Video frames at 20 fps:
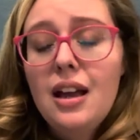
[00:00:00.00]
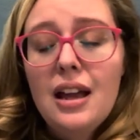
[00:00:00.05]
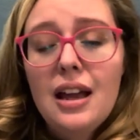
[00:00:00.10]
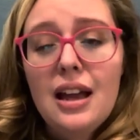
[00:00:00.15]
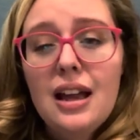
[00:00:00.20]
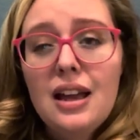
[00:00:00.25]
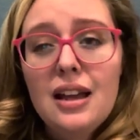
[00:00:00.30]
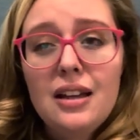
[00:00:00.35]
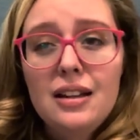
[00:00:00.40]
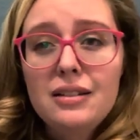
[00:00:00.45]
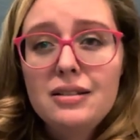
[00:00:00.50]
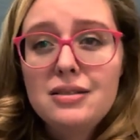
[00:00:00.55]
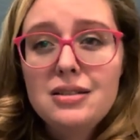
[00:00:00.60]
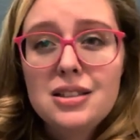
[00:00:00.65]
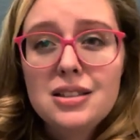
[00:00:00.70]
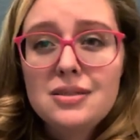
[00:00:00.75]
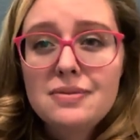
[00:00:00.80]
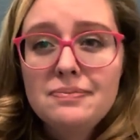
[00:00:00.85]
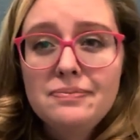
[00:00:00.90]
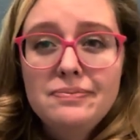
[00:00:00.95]

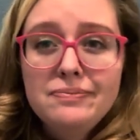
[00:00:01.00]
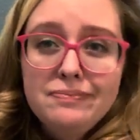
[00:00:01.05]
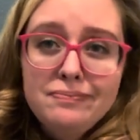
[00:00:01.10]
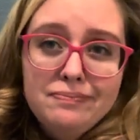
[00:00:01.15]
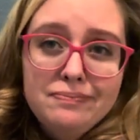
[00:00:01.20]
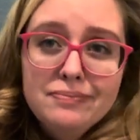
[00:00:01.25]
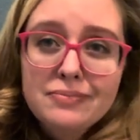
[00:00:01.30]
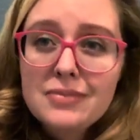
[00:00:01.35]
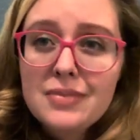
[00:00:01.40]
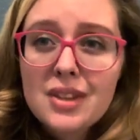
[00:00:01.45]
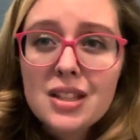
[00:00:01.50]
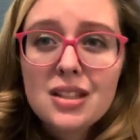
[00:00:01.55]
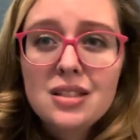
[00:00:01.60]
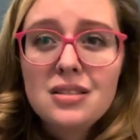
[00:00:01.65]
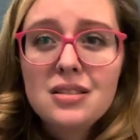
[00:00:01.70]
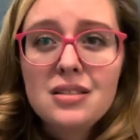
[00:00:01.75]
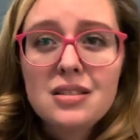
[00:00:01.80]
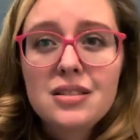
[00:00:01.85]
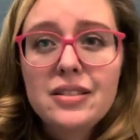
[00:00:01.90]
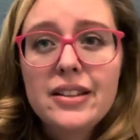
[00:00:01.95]
And
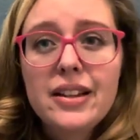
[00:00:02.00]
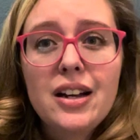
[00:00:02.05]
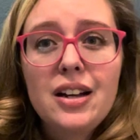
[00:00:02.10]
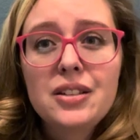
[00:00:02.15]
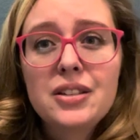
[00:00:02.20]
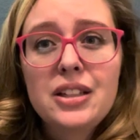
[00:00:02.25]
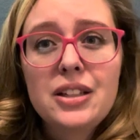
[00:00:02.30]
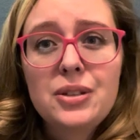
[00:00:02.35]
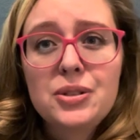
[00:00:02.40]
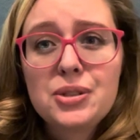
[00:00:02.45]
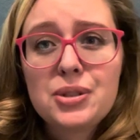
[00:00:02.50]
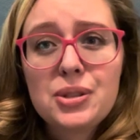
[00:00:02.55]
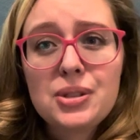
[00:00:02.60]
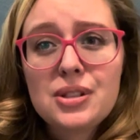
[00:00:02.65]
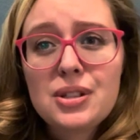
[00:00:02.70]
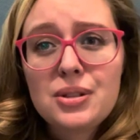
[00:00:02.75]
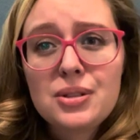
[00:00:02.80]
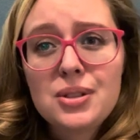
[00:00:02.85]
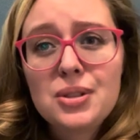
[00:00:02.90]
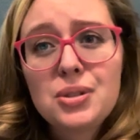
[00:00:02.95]
they'll
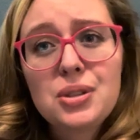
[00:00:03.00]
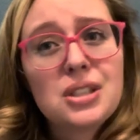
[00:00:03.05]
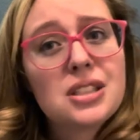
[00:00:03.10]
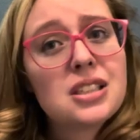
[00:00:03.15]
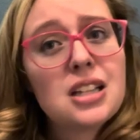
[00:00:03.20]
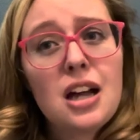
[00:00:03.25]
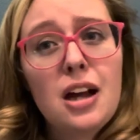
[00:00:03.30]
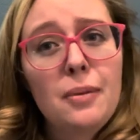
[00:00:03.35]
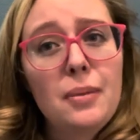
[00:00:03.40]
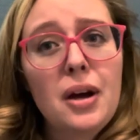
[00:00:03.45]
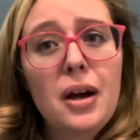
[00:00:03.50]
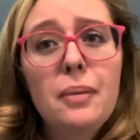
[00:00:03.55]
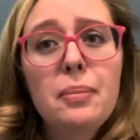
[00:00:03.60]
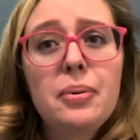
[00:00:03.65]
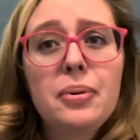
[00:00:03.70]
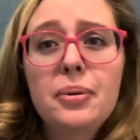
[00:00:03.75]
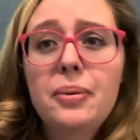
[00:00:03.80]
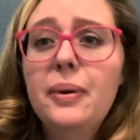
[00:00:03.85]
those will just come up